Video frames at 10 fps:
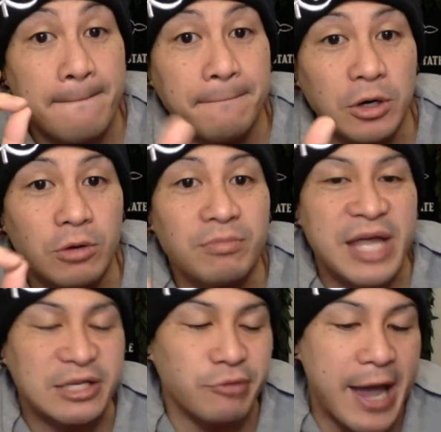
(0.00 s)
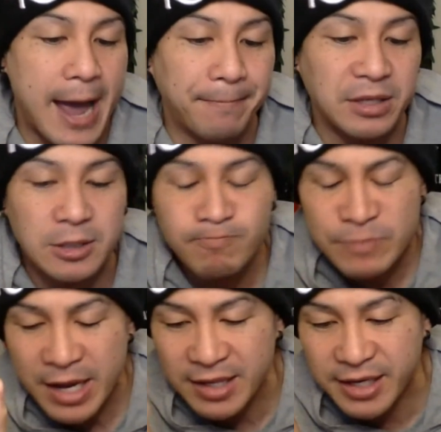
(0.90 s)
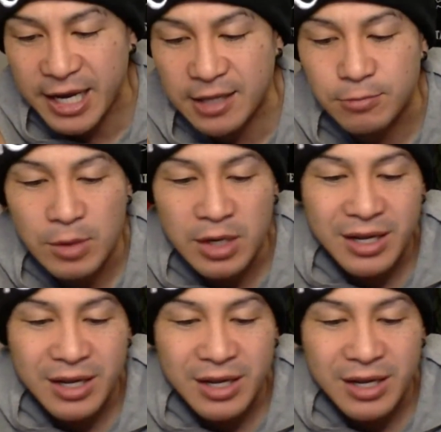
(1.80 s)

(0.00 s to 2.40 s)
Boom. That's what happened. And again,